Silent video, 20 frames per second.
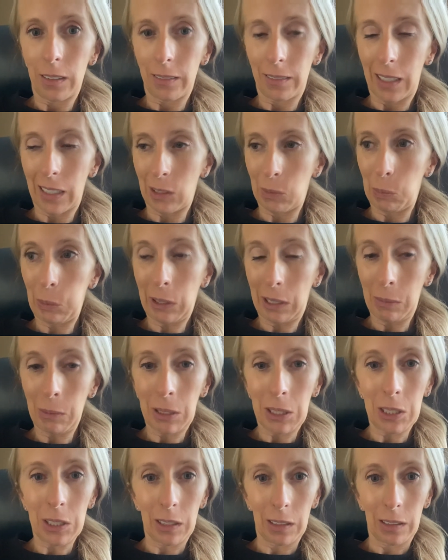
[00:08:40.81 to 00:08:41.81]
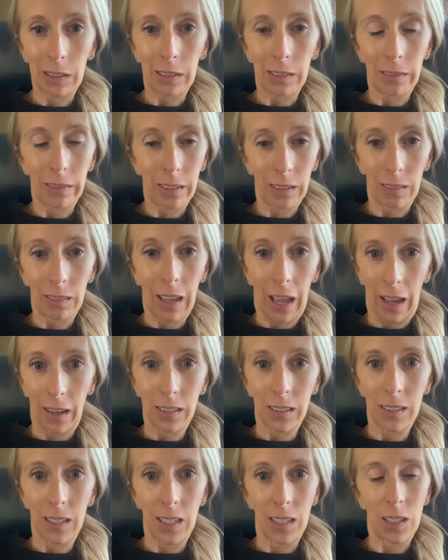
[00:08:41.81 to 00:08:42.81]
that's pretty much the
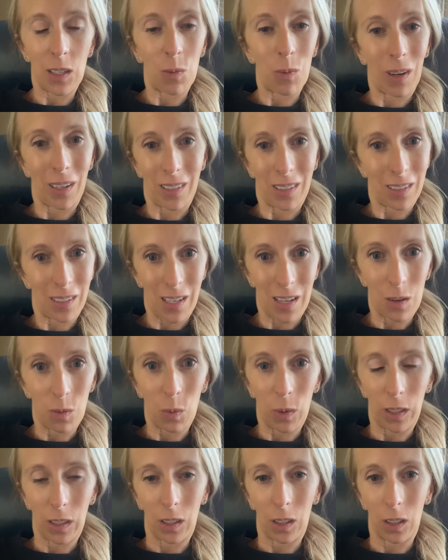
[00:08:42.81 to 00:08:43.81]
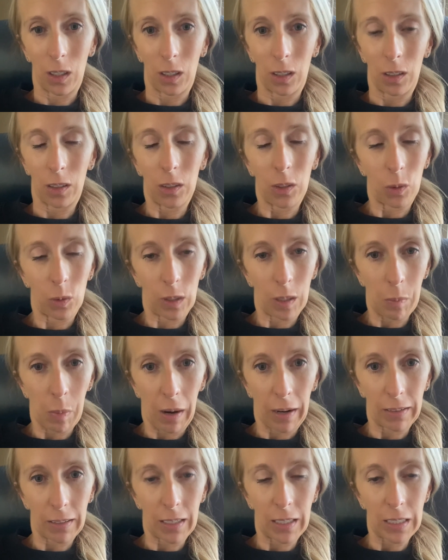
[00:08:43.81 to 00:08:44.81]
last thing you want to see when you're newly
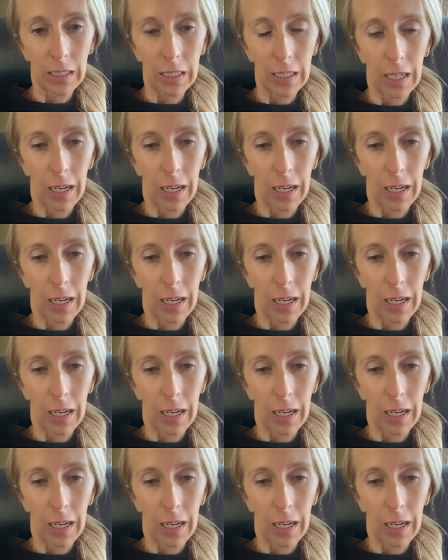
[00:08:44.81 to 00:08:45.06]
pregnant.